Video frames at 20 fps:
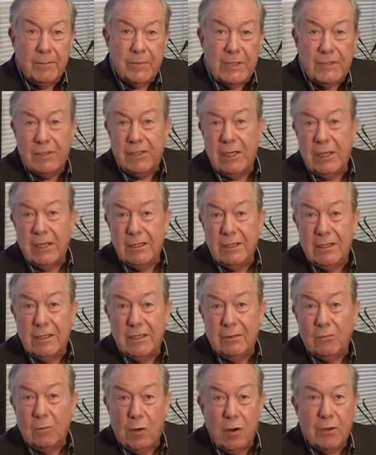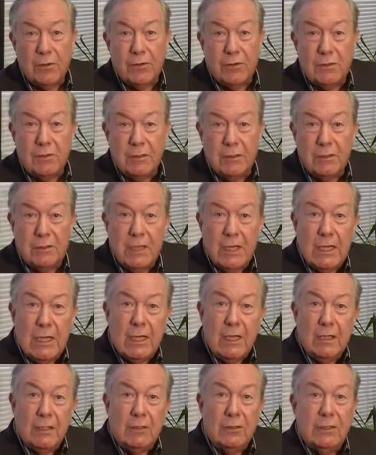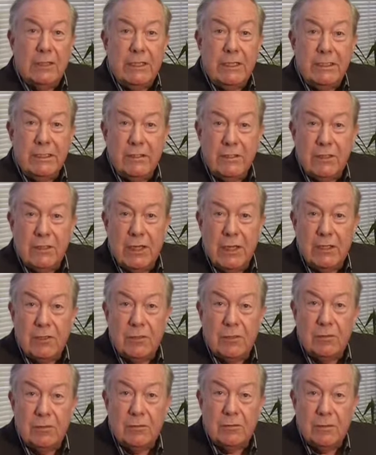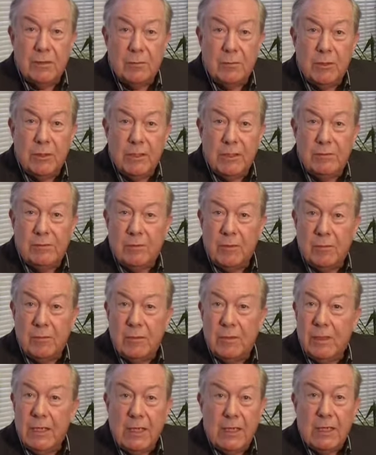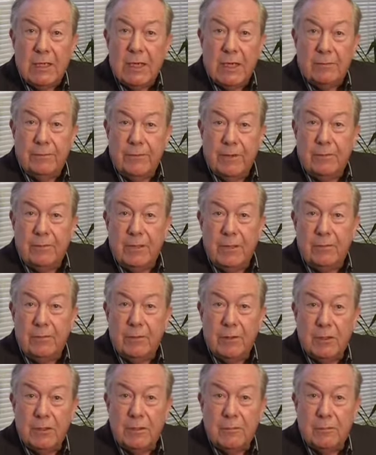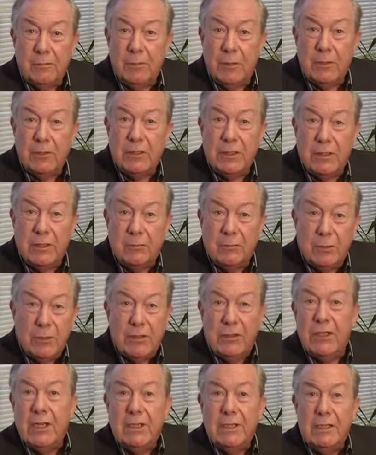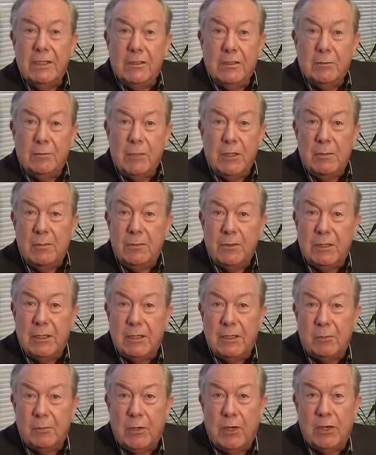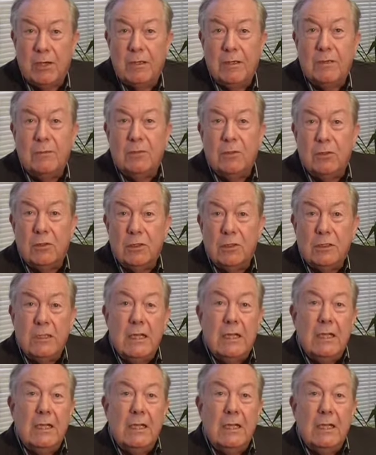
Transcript: Standing in Wall Street, looking at the Statue of Liberty from a 50-foot building, presenting to people that are part of your,